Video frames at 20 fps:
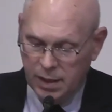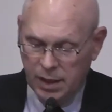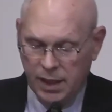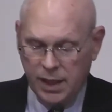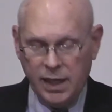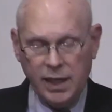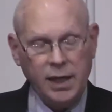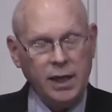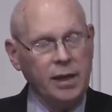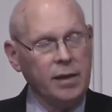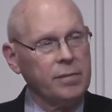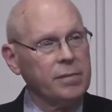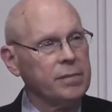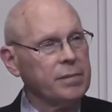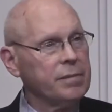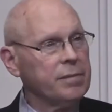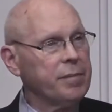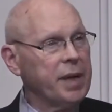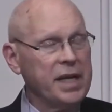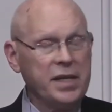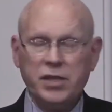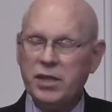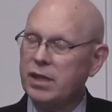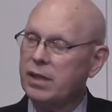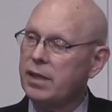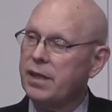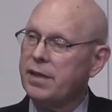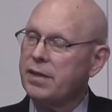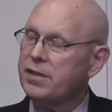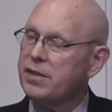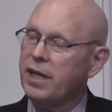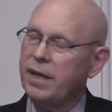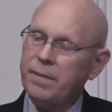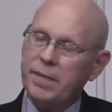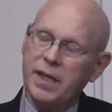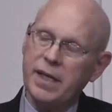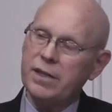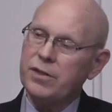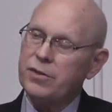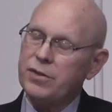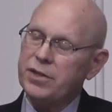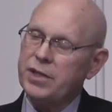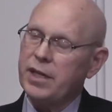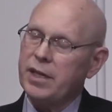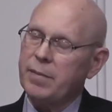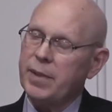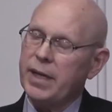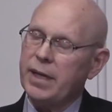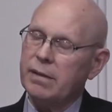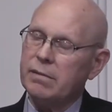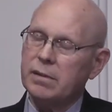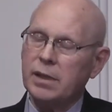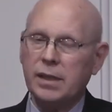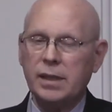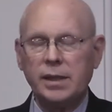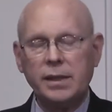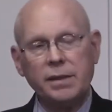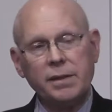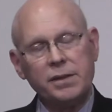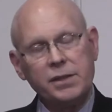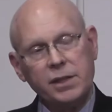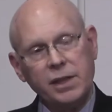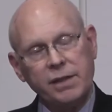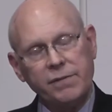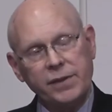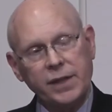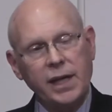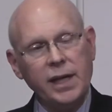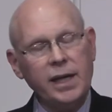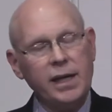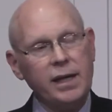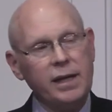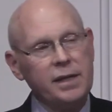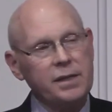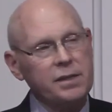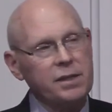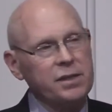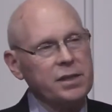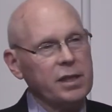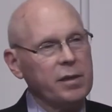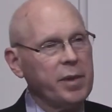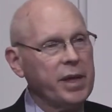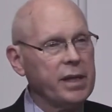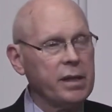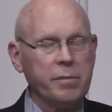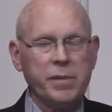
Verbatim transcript: um, basically, the same things are said about uh, the Son of God as the Son of Man.